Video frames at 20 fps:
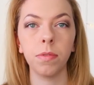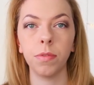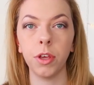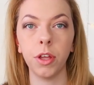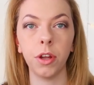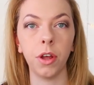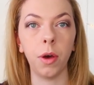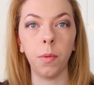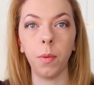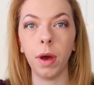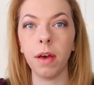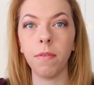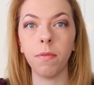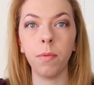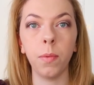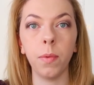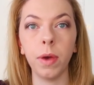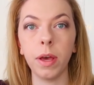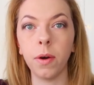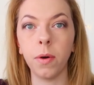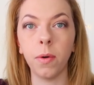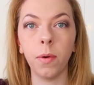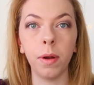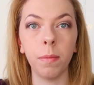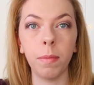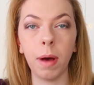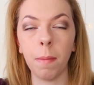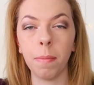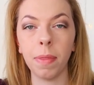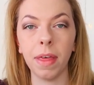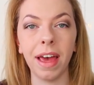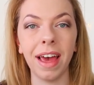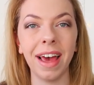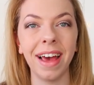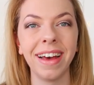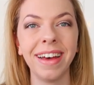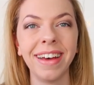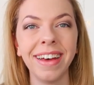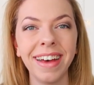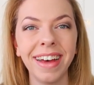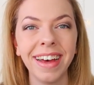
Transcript: you know, whatever we call them up there,